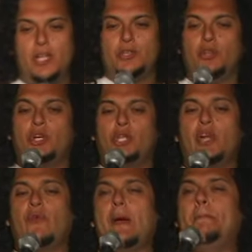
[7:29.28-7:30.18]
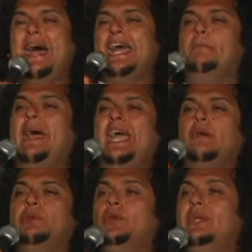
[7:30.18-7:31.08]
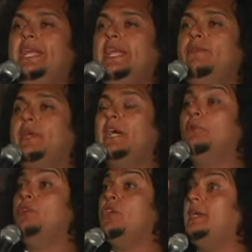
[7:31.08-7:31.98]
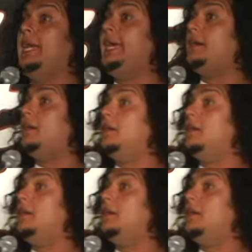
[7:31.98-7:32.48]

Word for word: You go there for a bad back. When you leave, you can't move your neck.